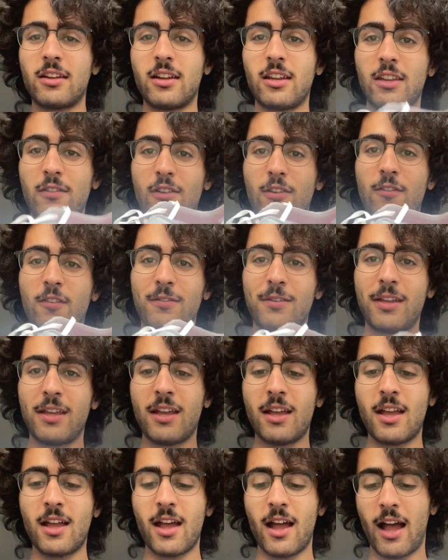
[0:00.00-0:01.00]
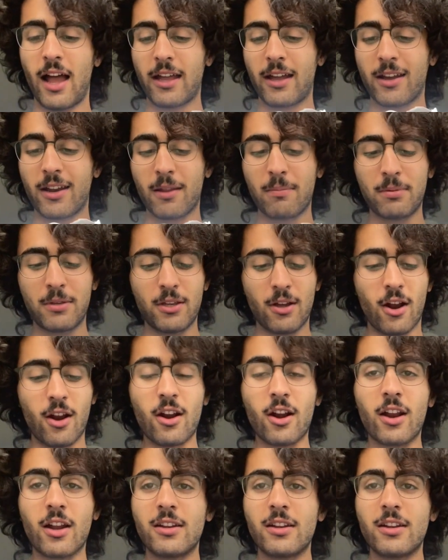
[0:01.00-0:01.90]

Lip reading: And even for me, I got a PR.